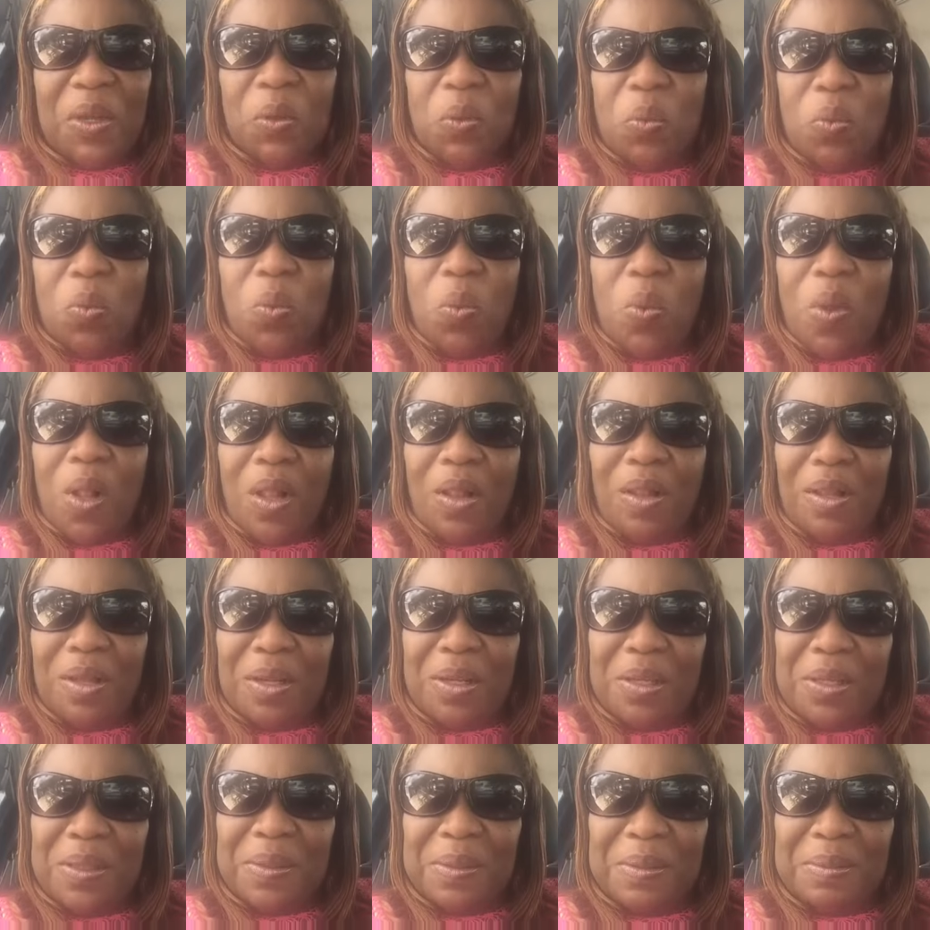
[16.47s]
and
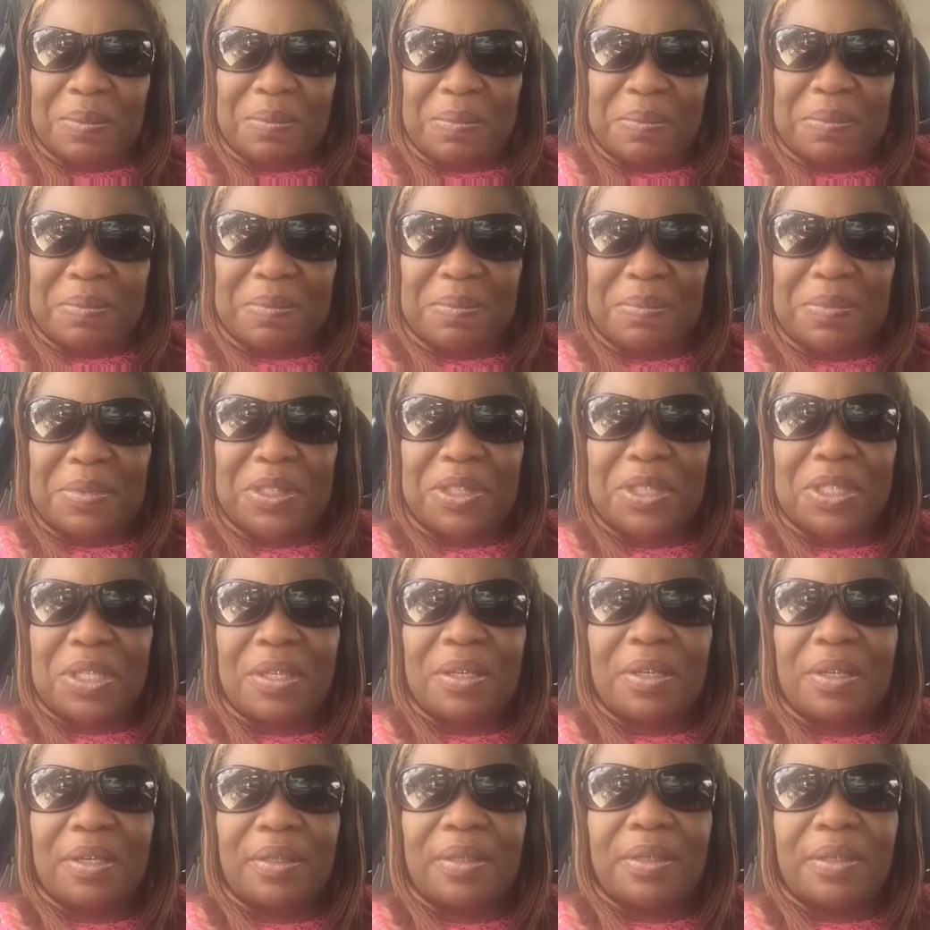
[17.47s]
welcome to
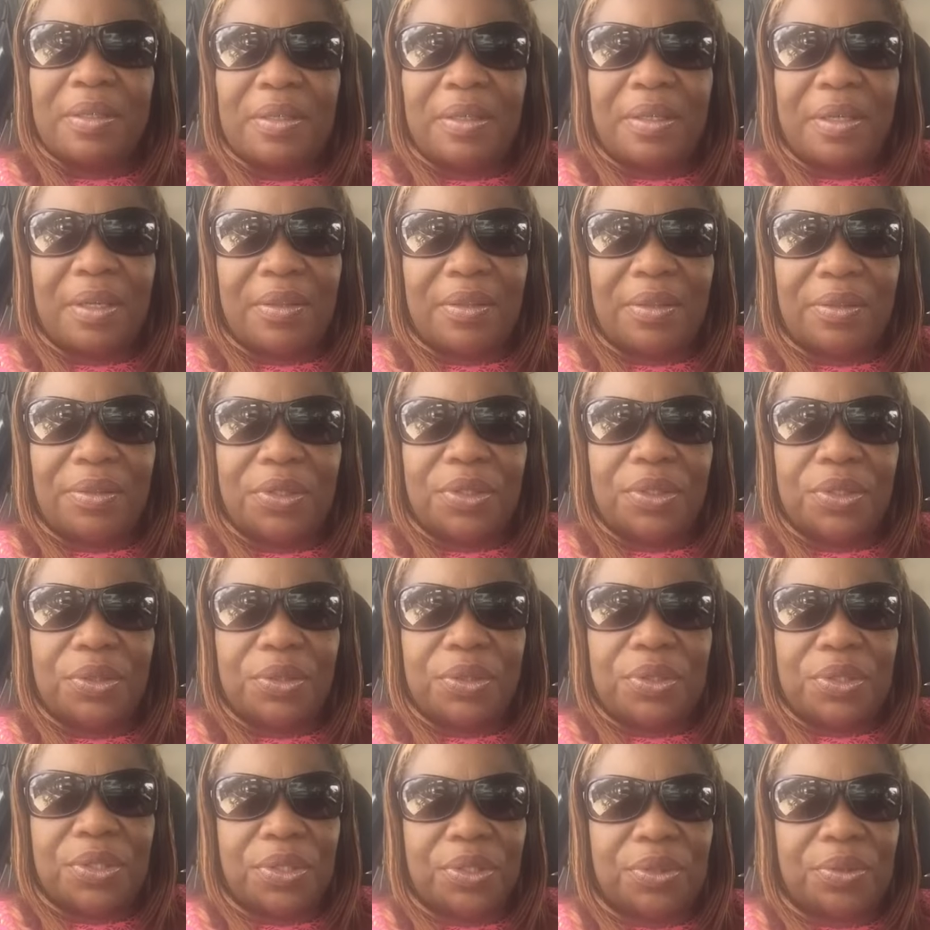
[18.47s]
another
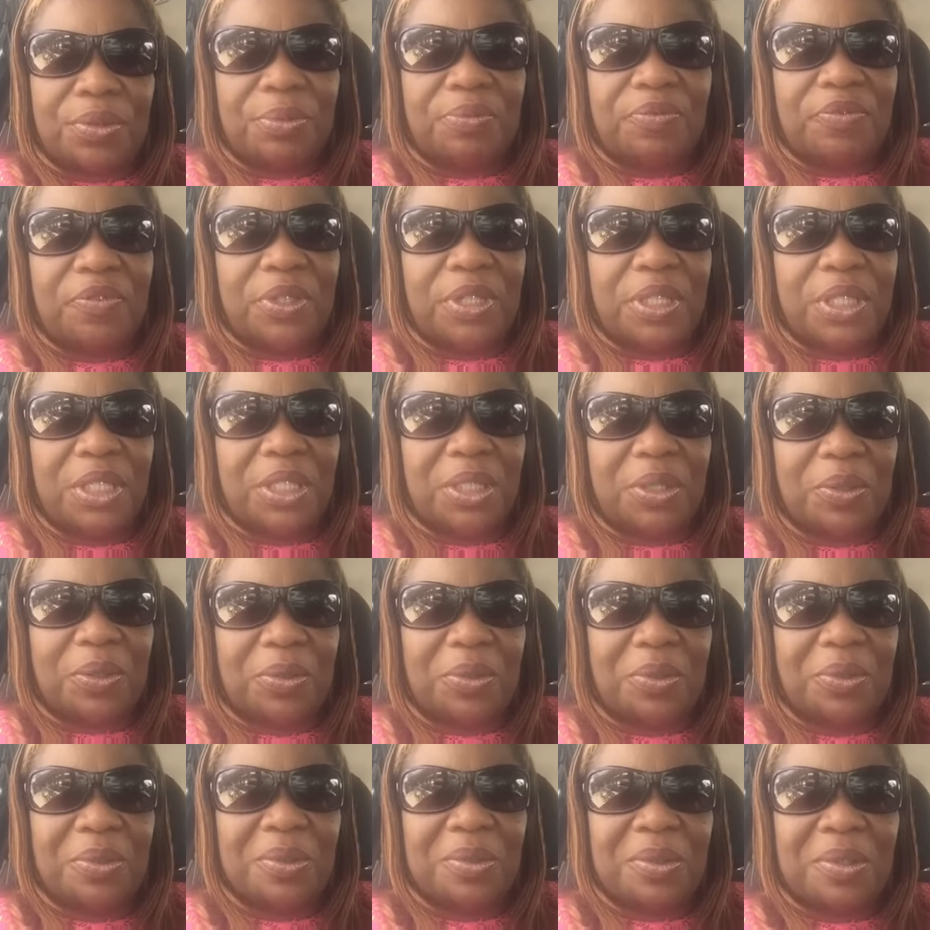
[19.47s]
YouTube
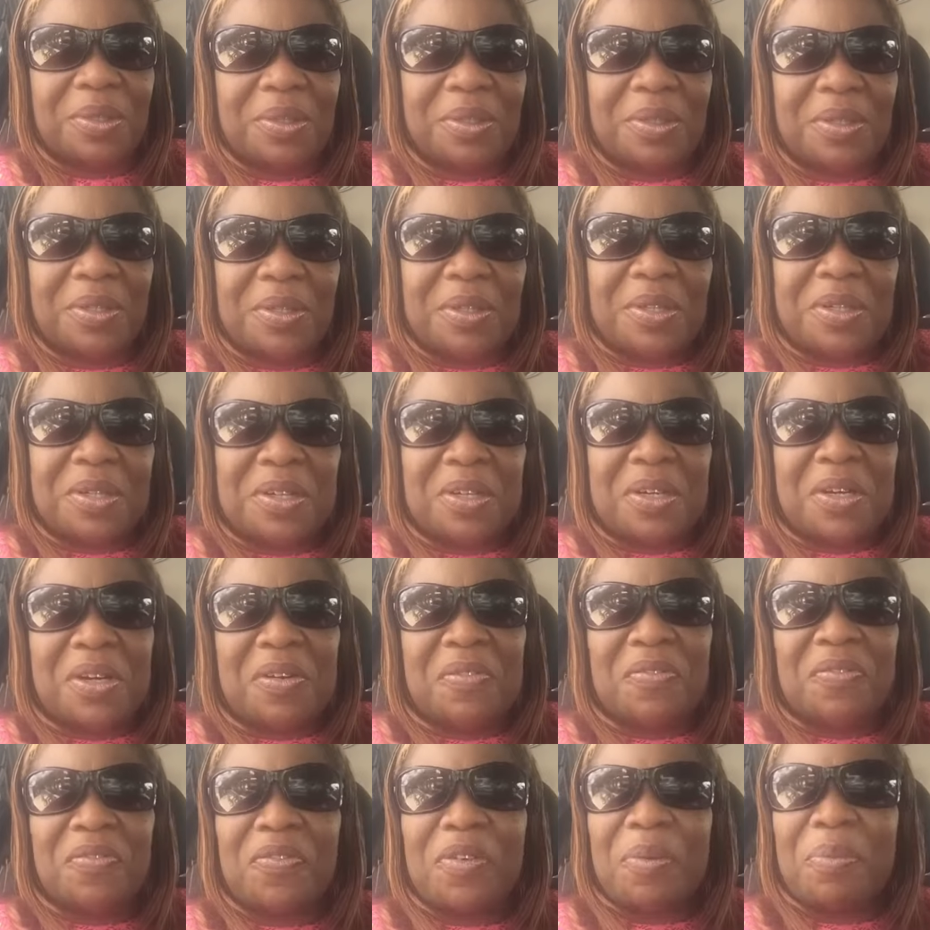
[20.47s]
video
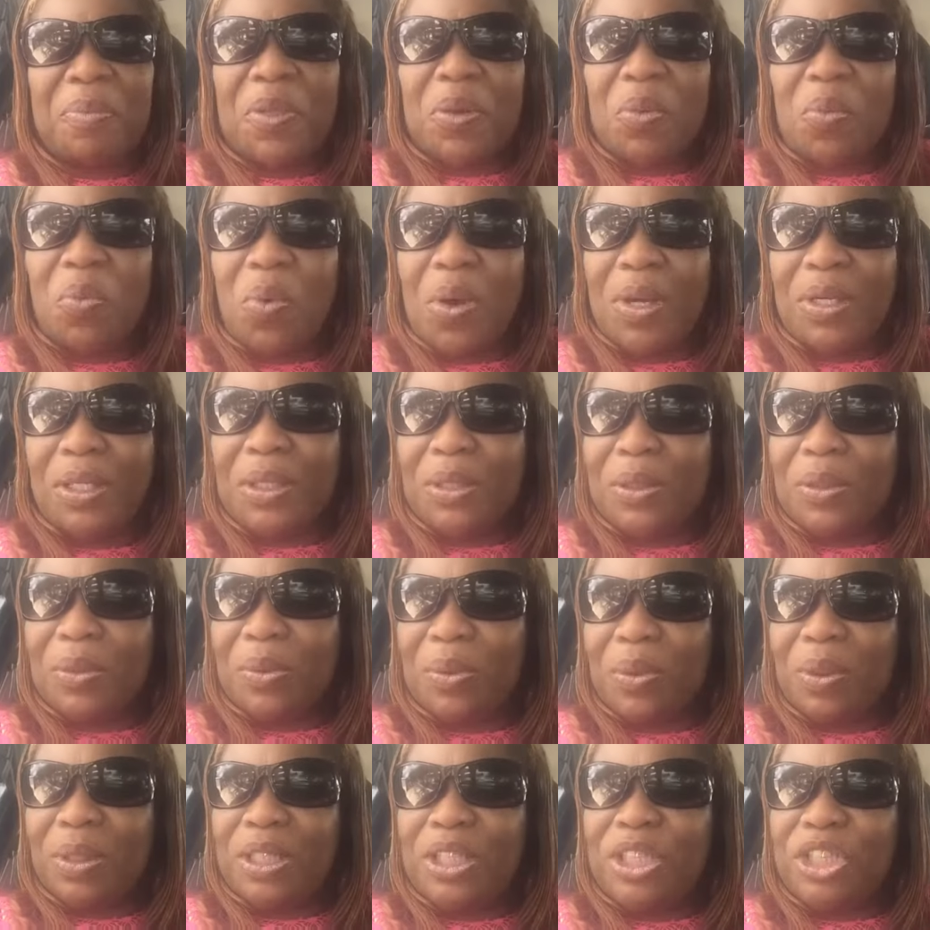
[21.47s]
from the one and
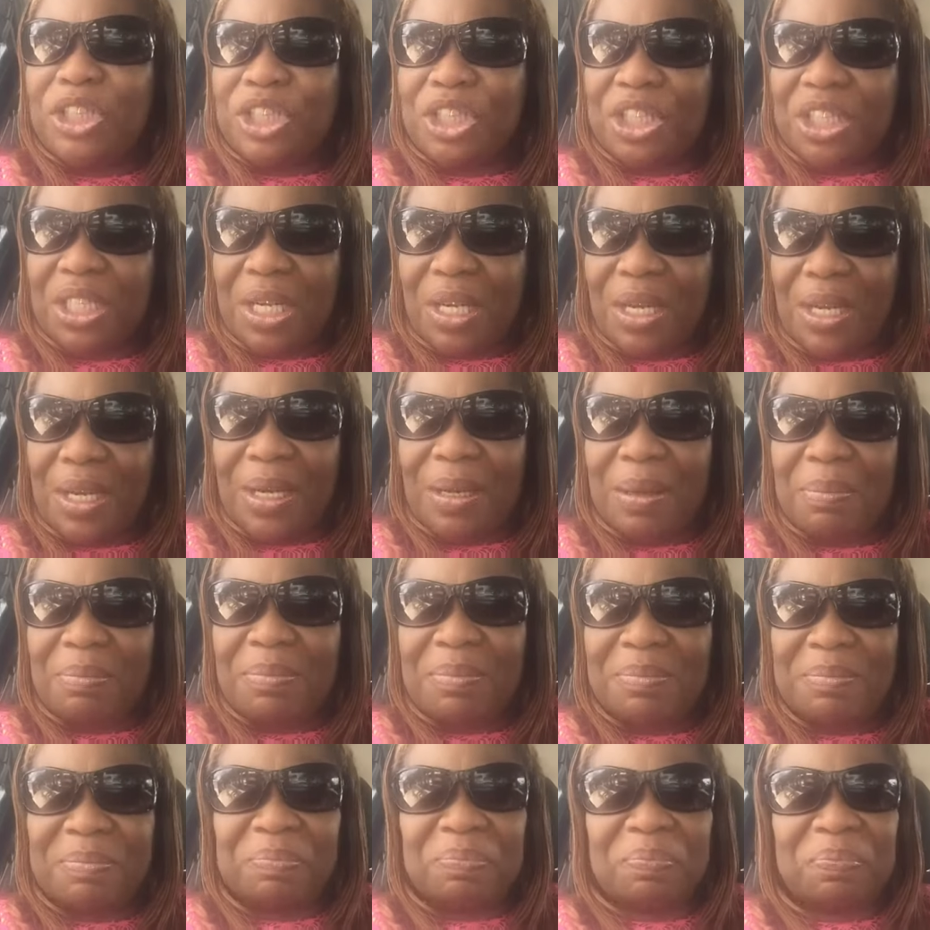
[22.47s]
only
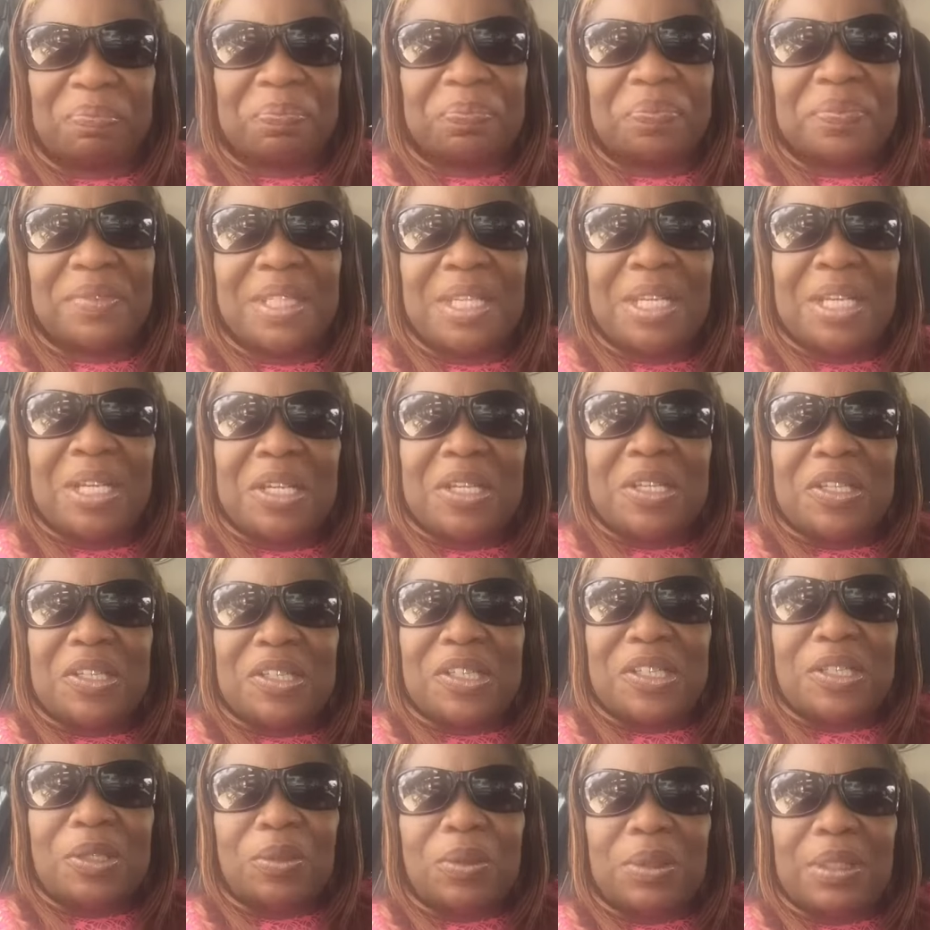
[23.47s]
Sham.
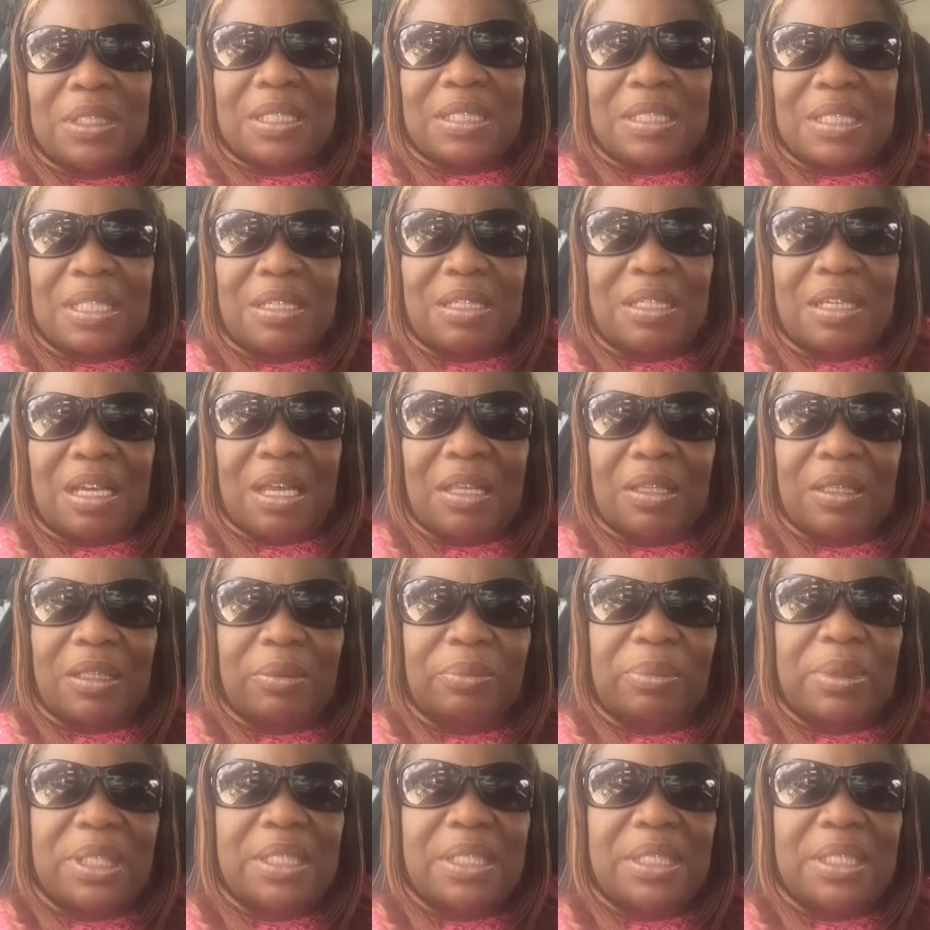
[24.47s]
So listen now,